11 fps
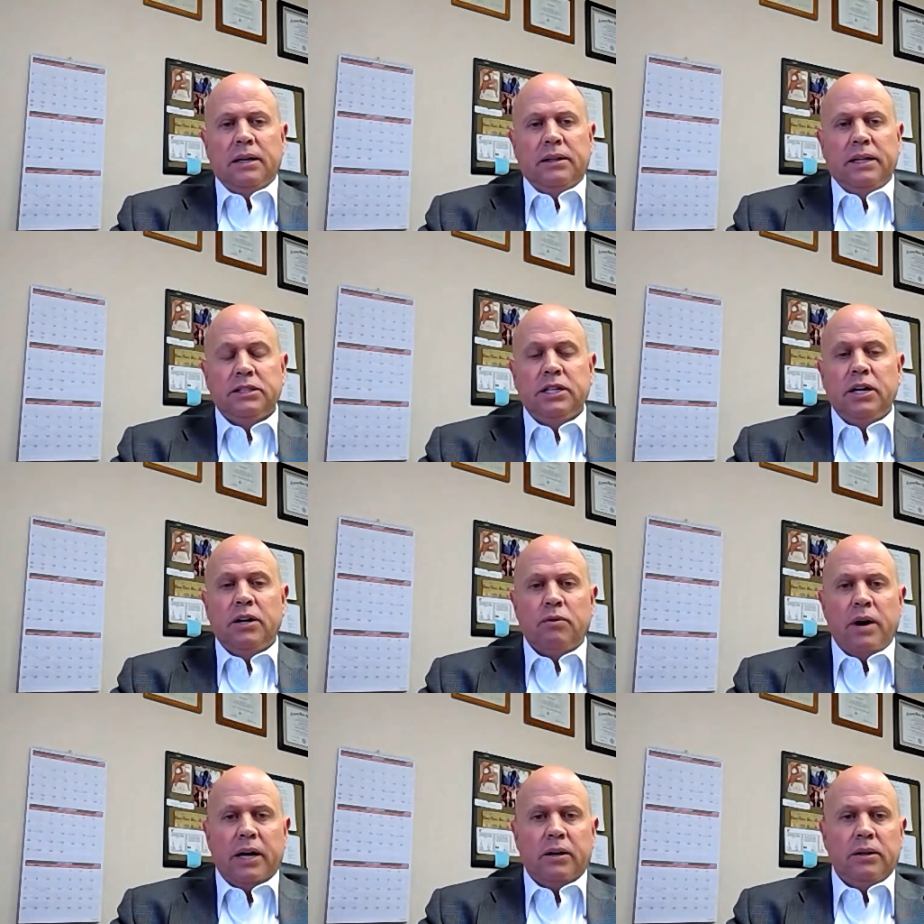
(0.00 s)
The engineer of
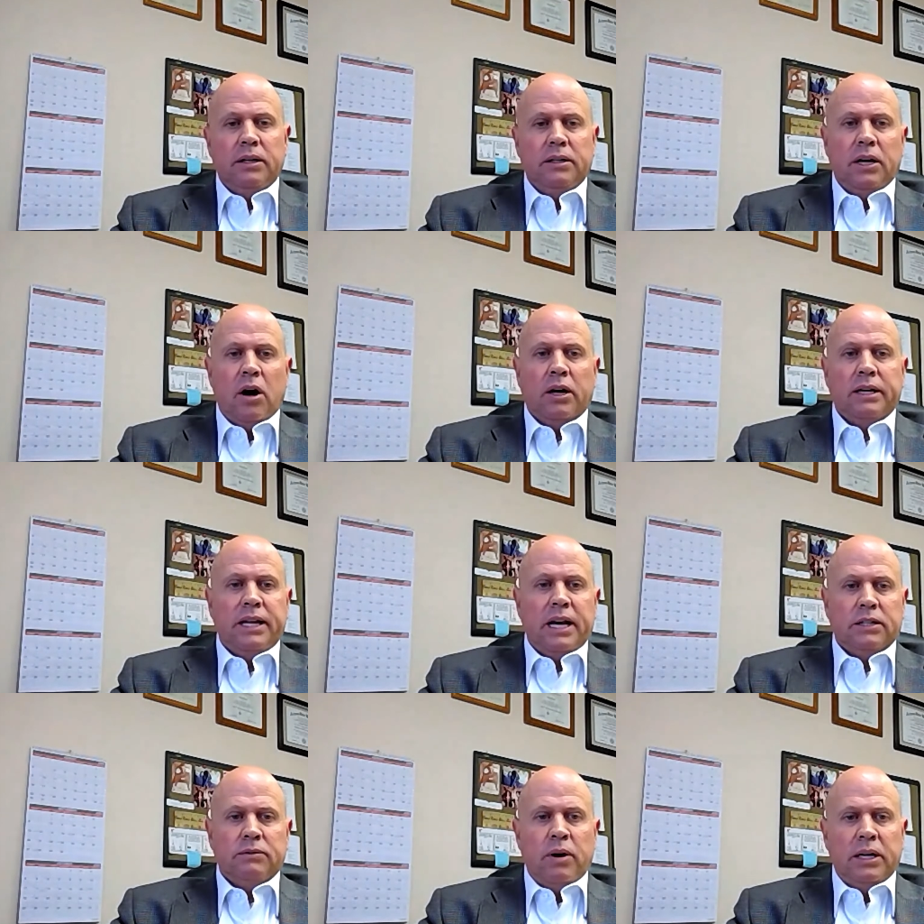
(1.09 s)
record, the
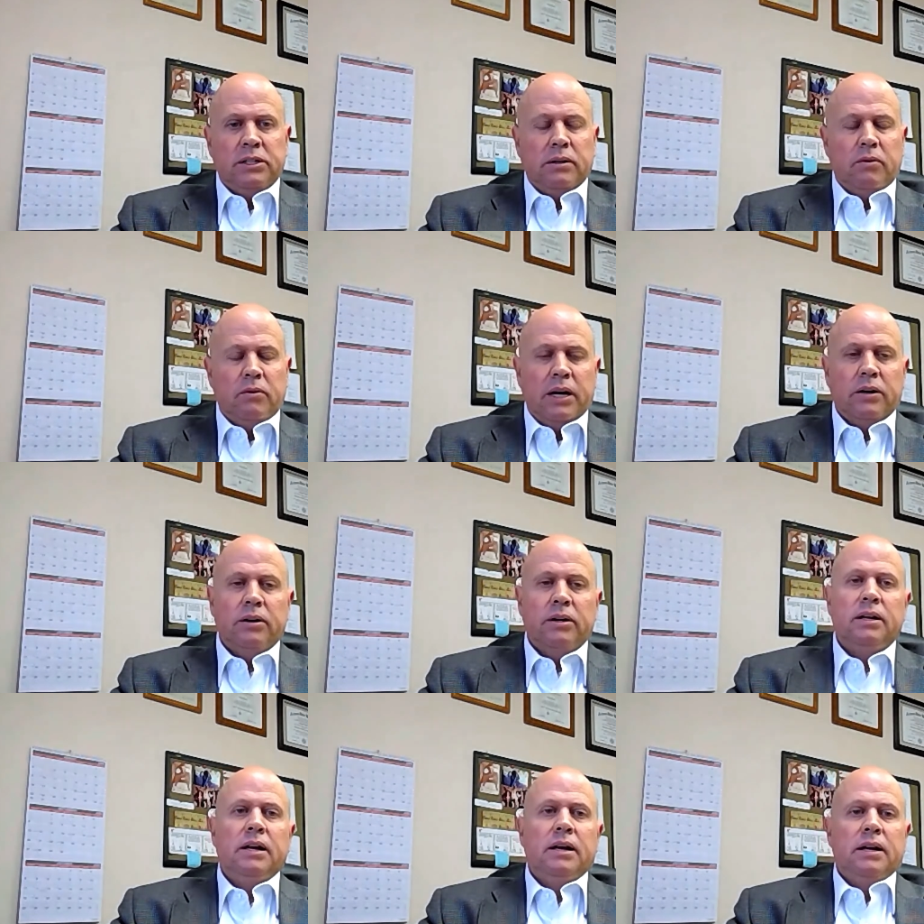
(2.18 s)
architect of record,
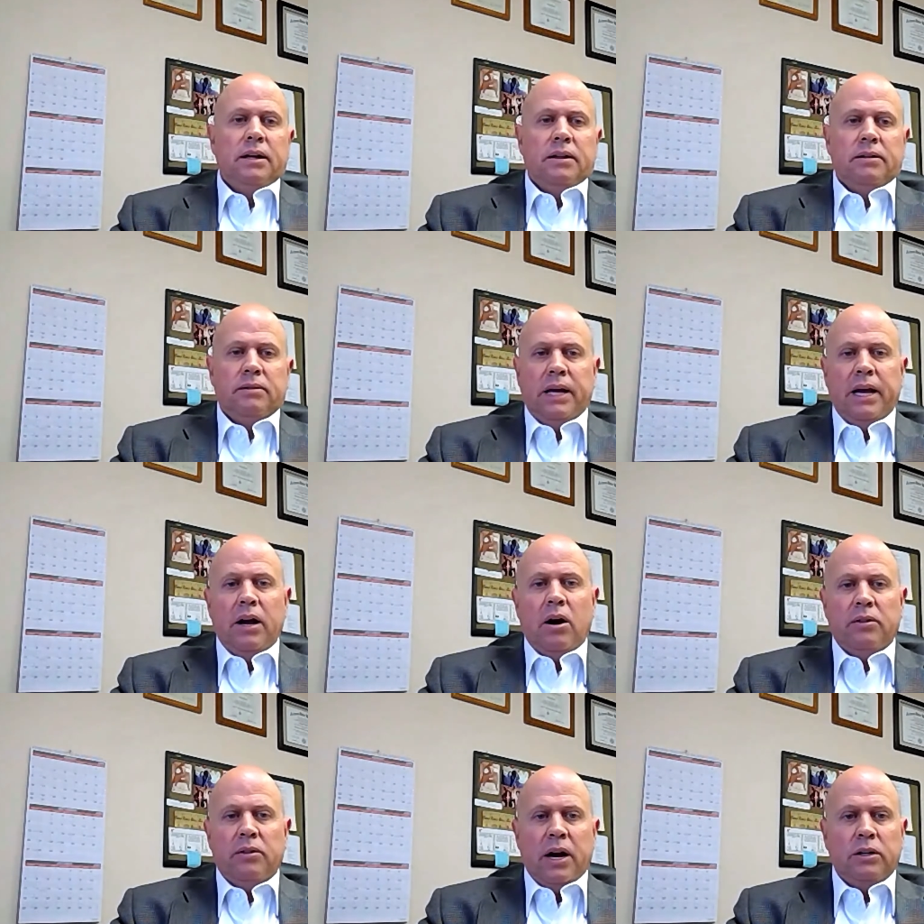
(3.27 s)
they are
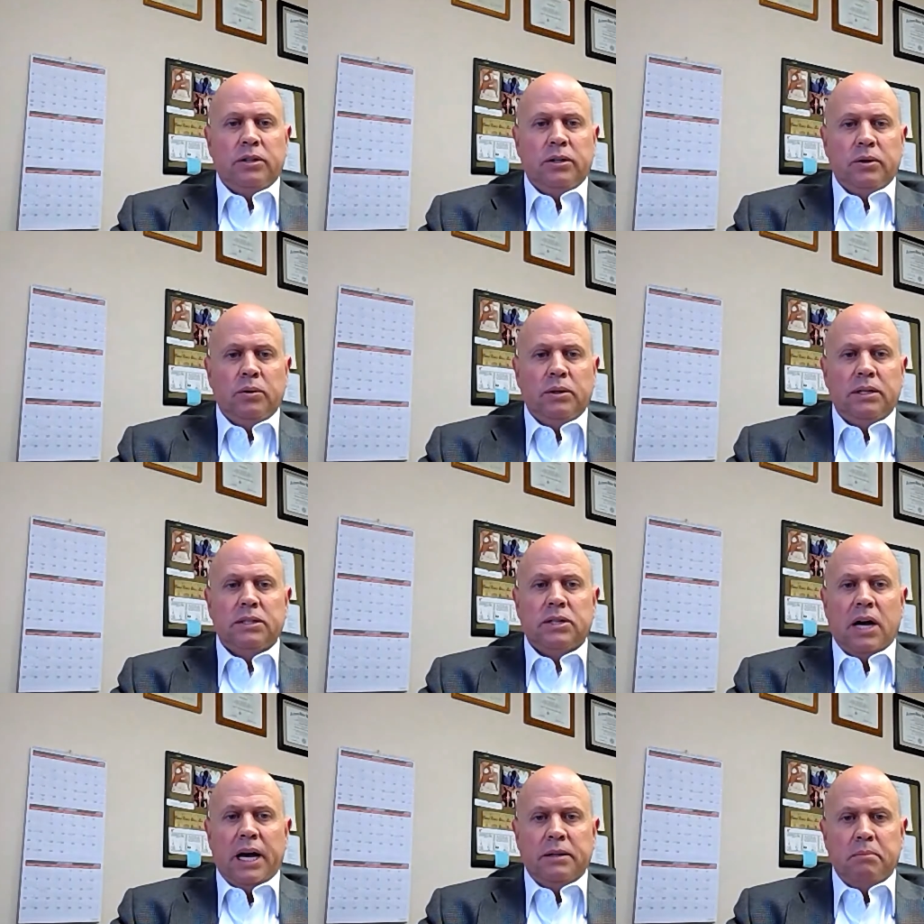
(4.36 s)
there to
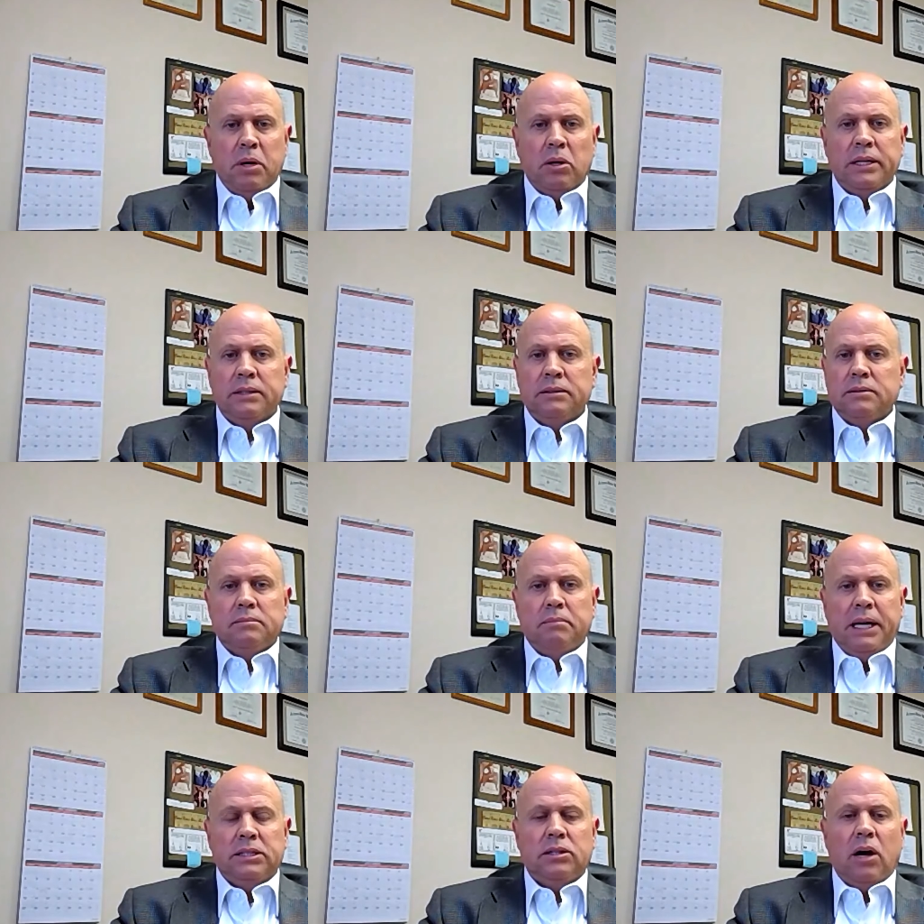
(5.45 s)
design the building
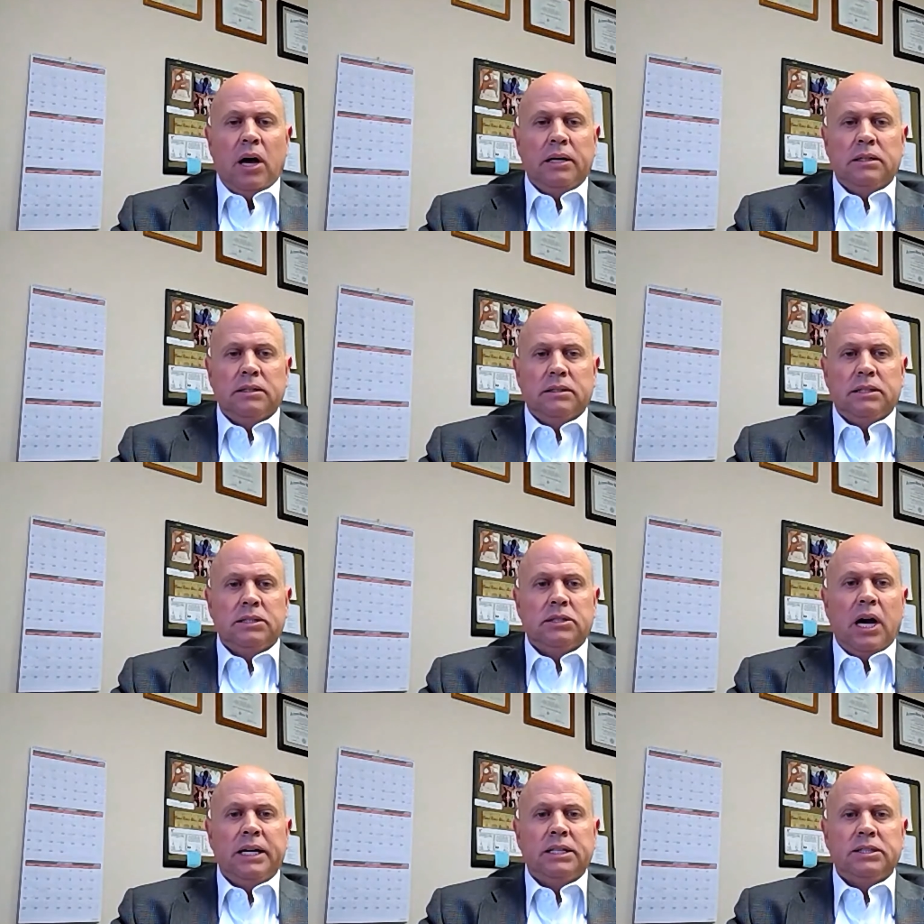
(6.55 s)
based on
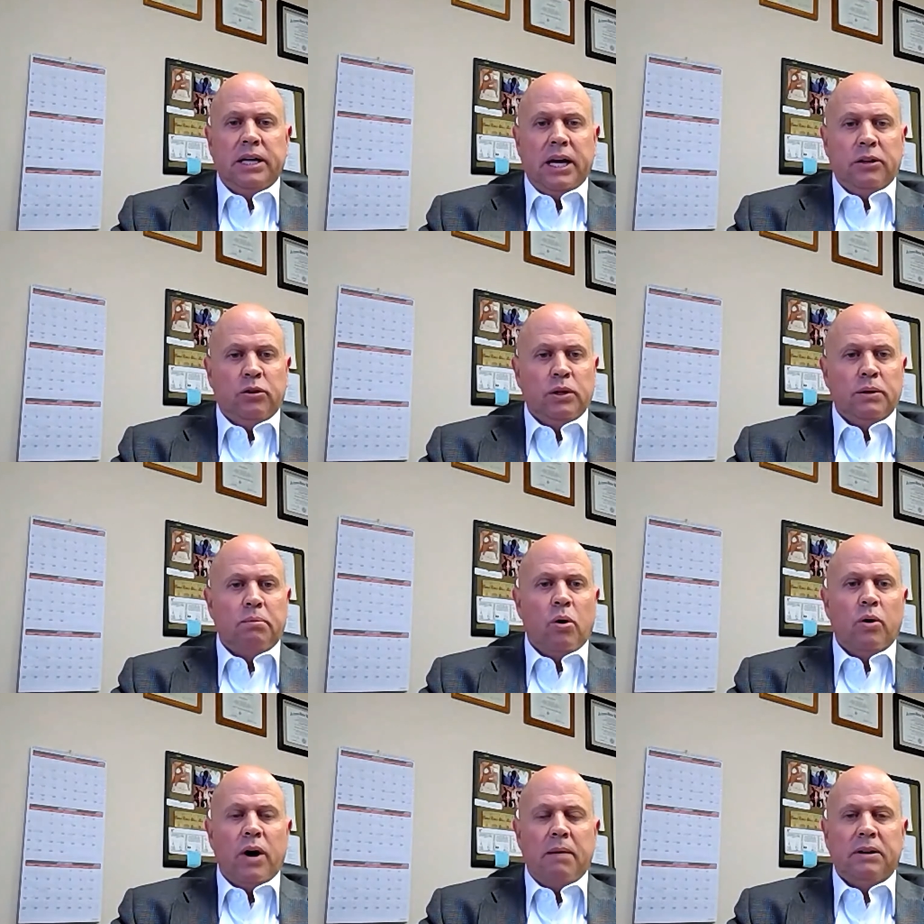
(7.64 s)
design intent through the
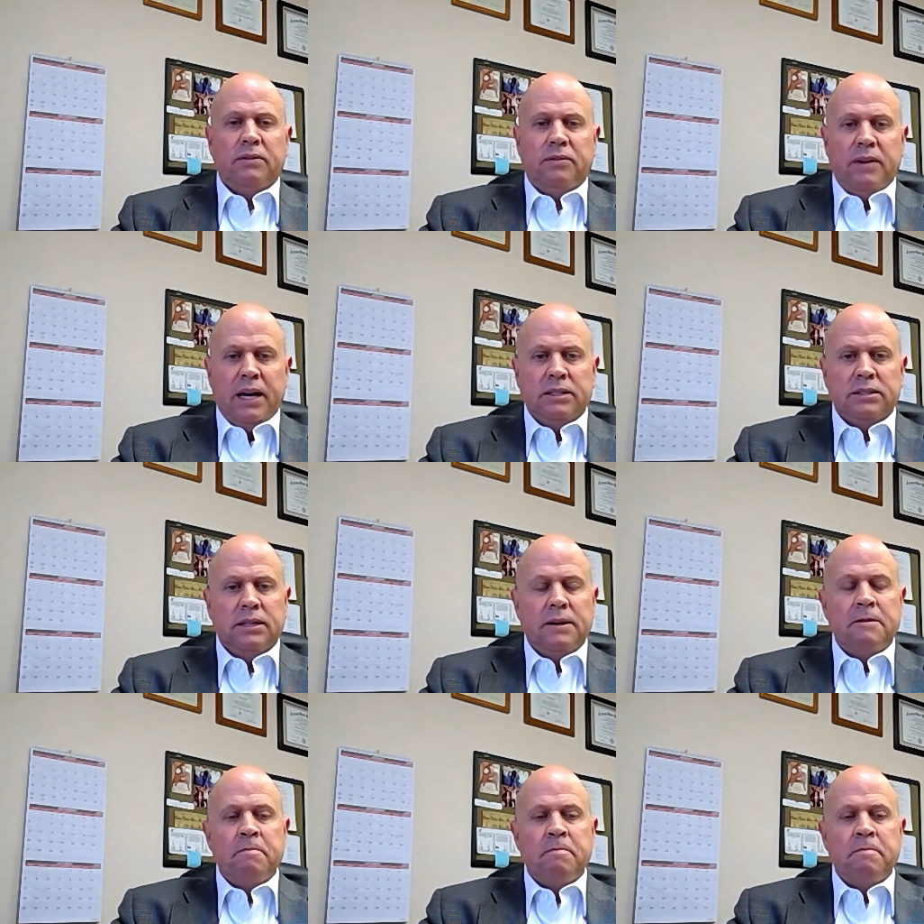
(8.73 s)
programming phase